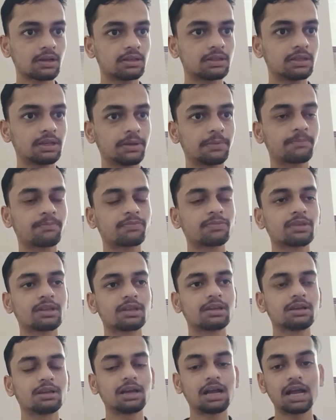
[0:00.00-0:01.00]
See,
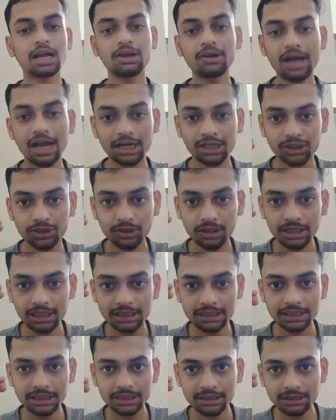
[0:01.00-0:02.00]
I actually
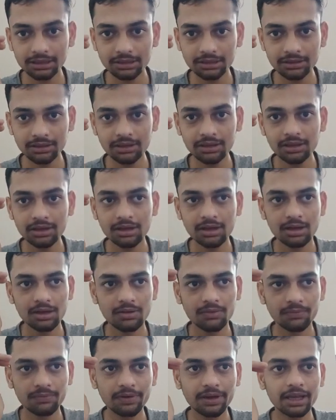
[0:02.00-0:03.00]
changed the
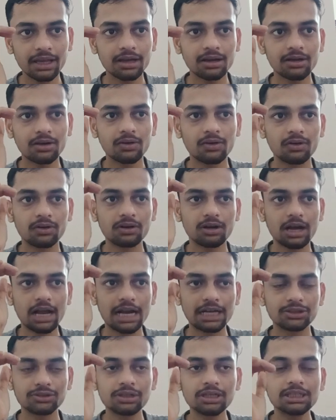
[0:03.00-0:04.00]
way, or
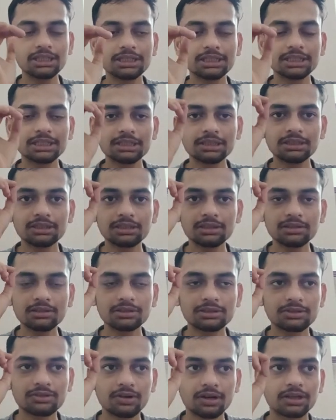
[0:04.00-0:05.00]
actually changed the
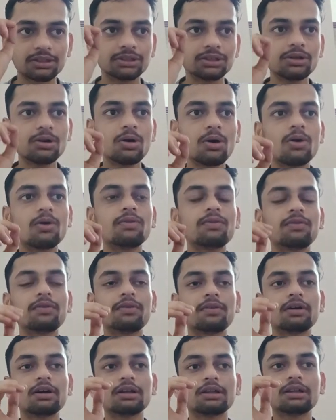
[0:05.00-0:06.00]
structure of
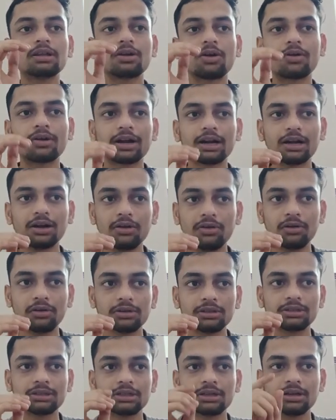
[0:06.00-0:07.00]
the rocket
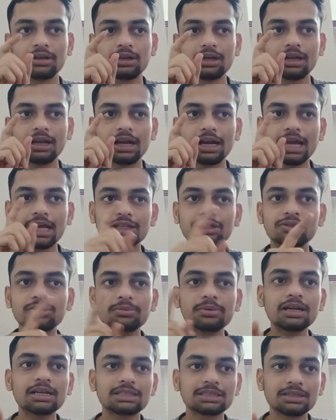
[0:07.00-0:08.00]
launch. It has to be
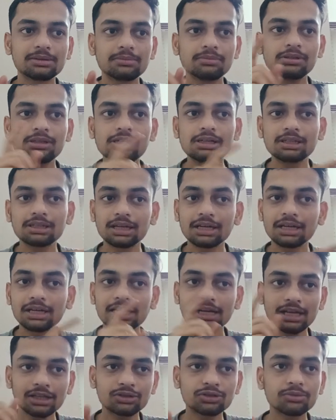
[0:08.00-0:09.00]
assembled, then it
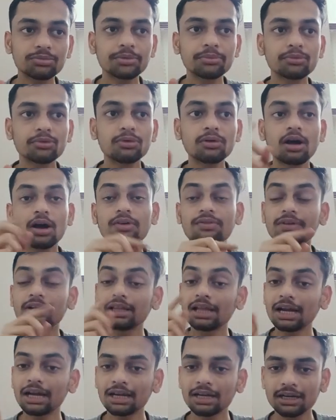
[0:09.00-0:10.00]
has to be moved, after
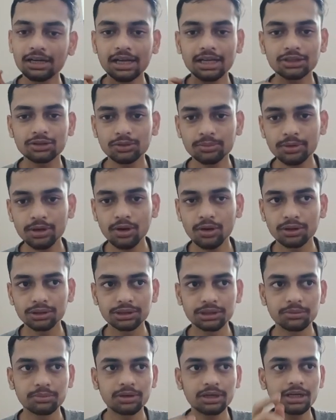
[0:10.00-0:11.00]
that it has to be
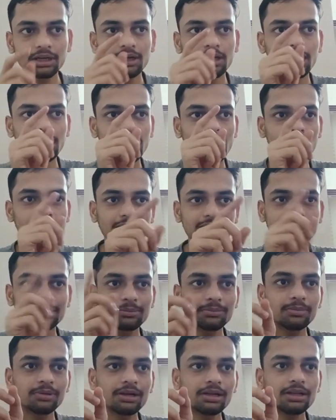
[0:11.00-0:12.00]
launched. But
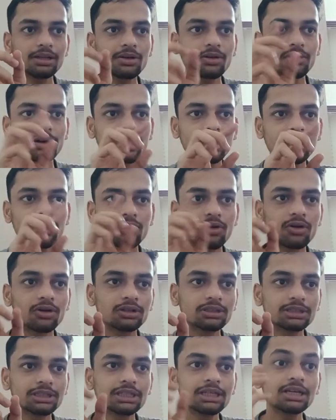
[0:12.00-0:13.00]
assemble the rocket,
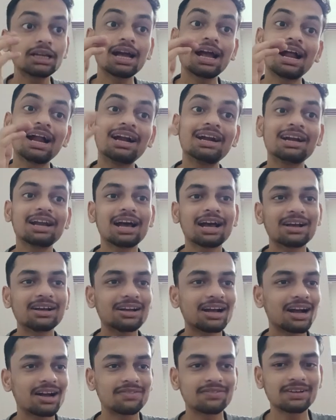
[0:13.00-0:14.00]
launch it, and
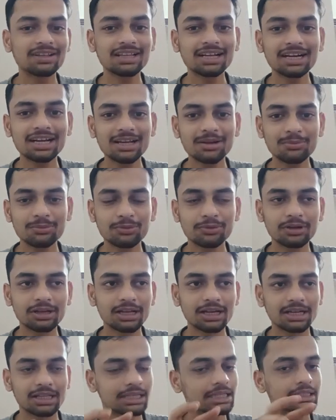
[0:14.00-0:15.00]
after that I am moving
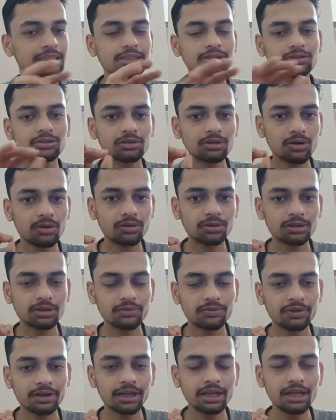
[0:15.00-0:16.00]
it. This is not the
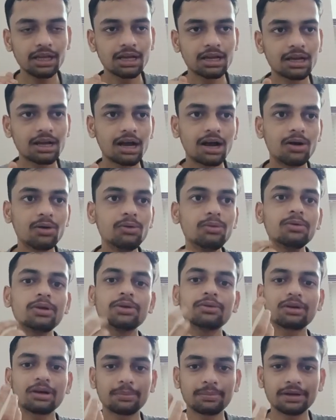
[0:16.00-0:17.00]
way how
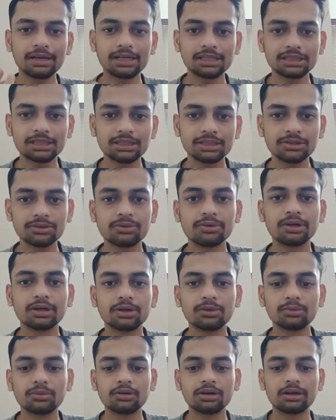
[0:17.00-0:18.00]
your application is going
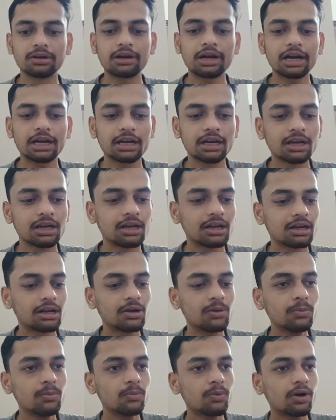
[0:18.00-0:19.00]
to work, right?
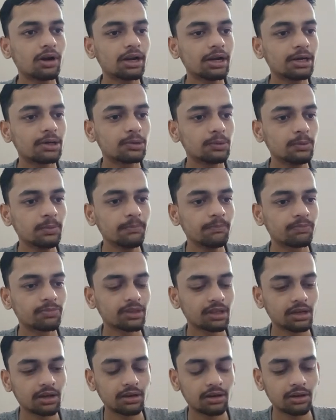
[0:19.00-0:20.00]
Now what I do,
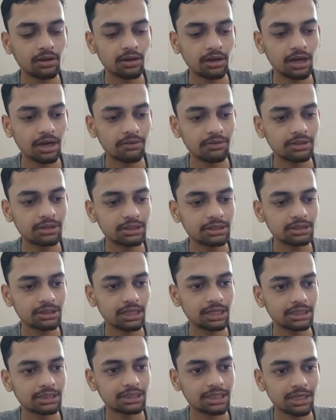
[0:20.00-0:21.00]
I will just
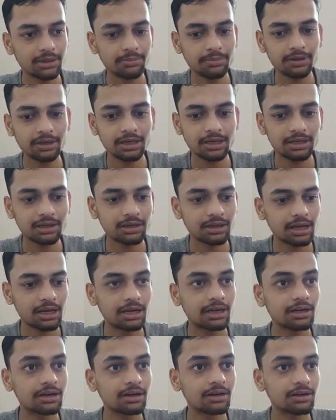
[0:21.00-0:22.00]
escape it
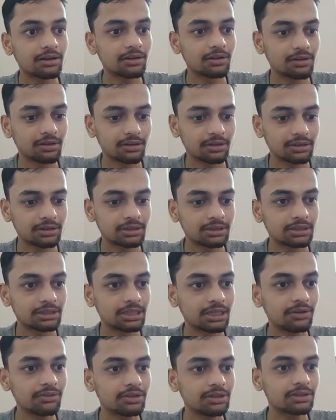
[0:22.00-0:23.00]
and
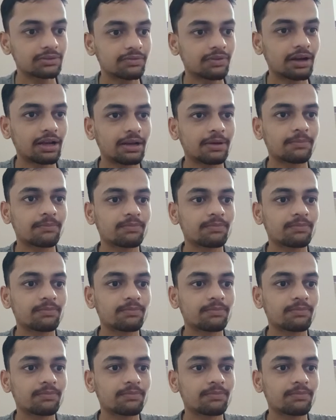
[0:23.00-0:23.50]
save this file.